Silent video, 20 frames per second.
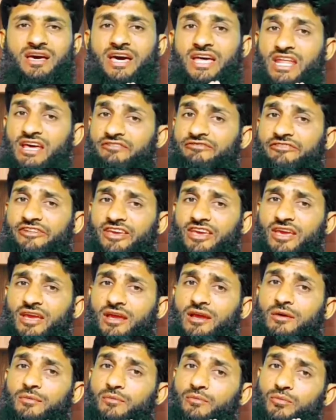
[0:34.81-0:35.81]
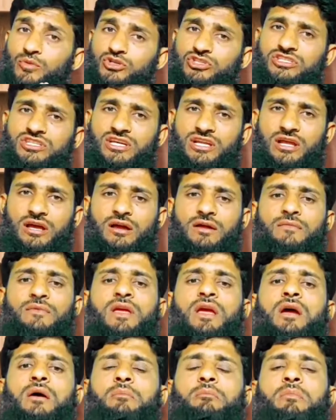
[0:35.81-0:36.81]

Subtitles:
Ana fi mushkila.